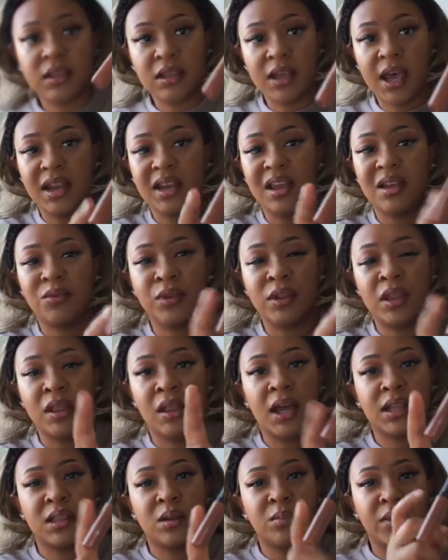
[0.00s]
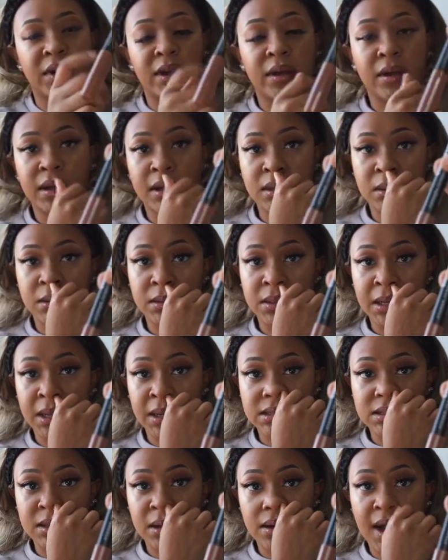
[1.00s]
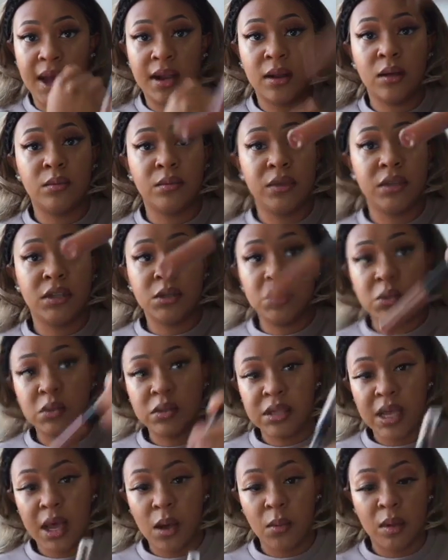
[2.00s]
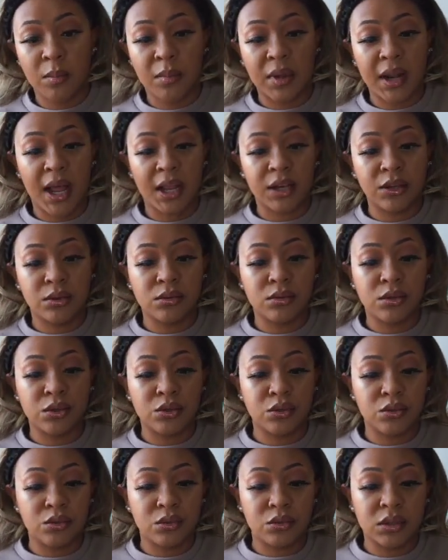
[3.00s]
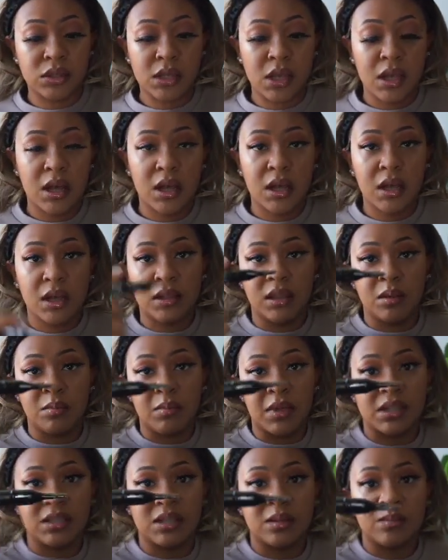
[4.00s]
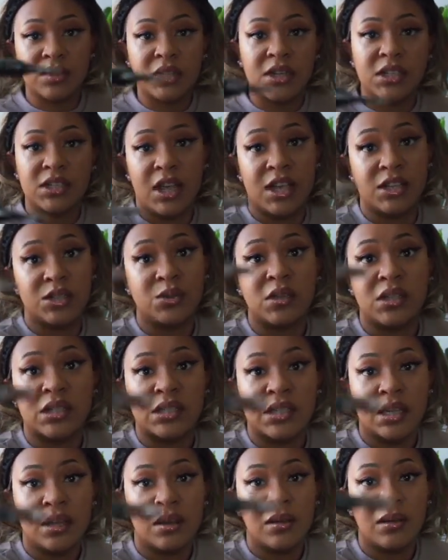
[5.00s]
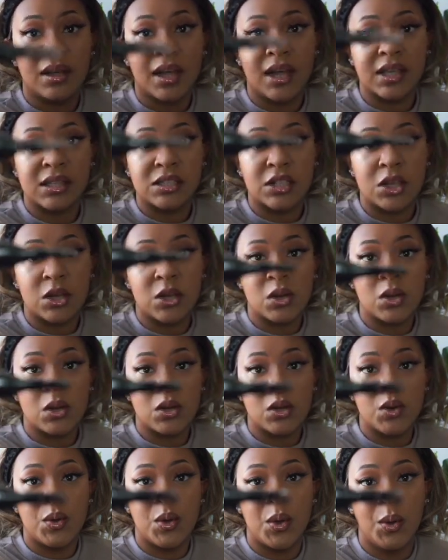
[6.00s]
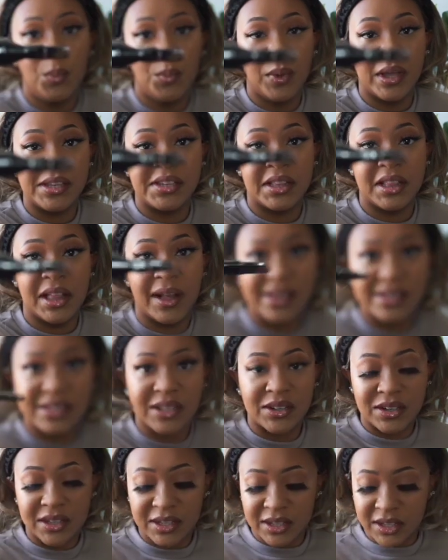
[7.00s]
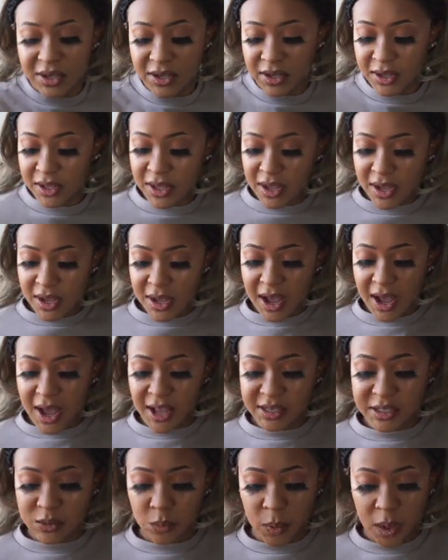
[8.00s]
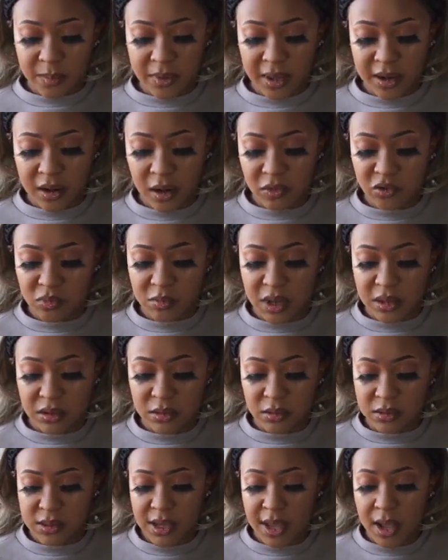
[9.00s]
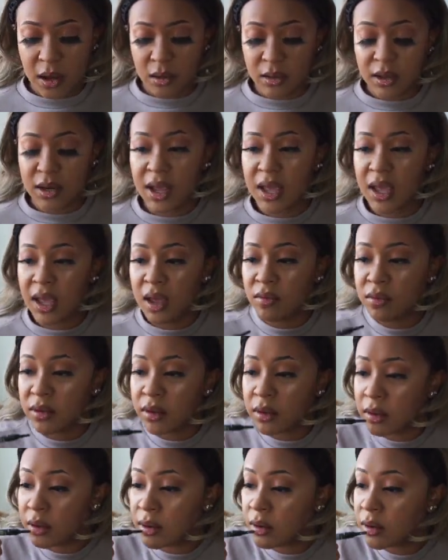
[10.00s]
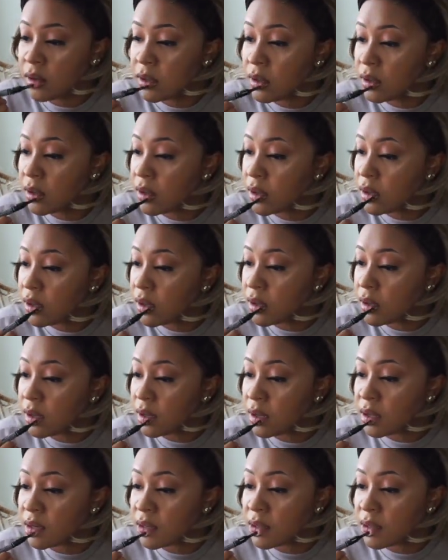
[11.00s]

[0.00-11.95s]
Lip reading: didn't really like the brown color on that, so I don't really use that one, but I do use the mixing brush. As you can tell, it got so much gloss on it, y'all. I just wipe that off on my little towel that I have here, and